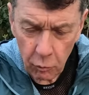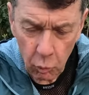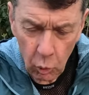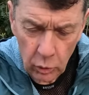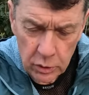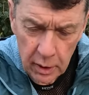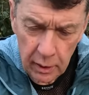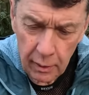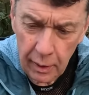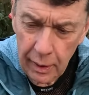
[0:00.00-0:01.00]

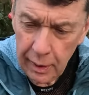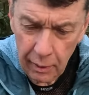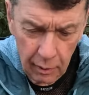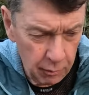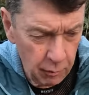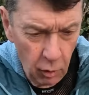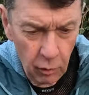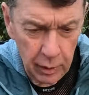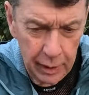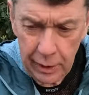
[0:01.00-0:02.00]
water
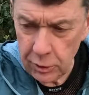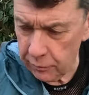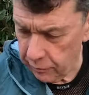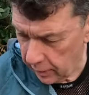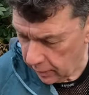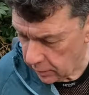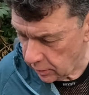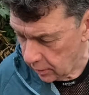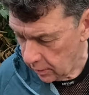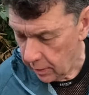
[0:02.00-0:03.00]
on each of these.